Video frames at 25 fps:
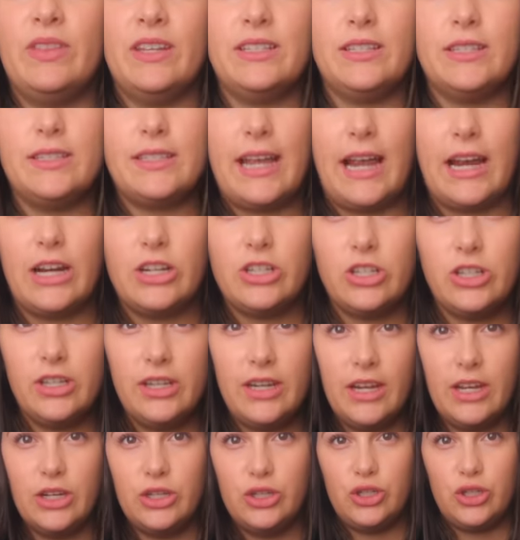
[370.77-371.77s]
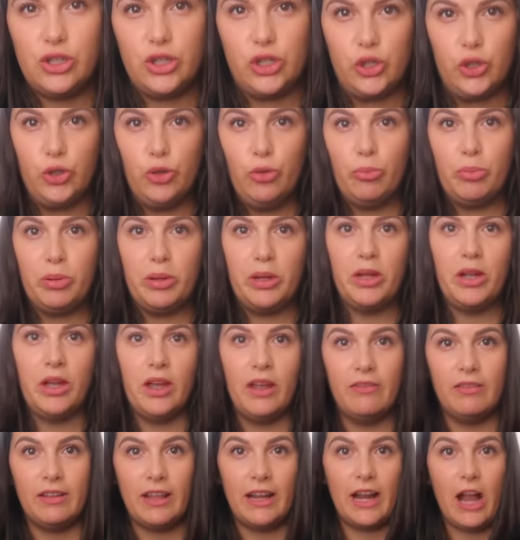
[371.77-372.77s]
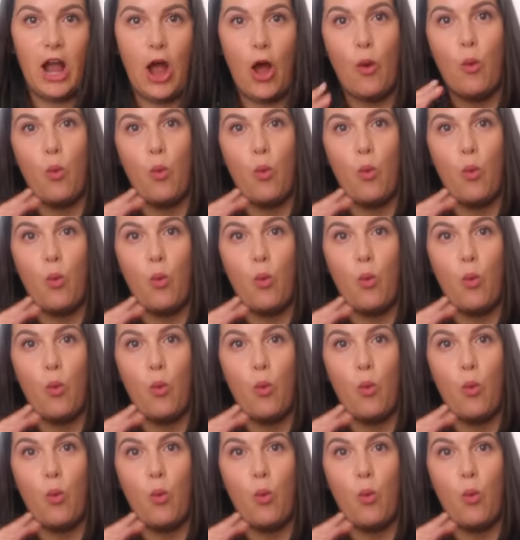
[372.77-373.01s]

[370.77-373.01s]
This is actually a dupe of like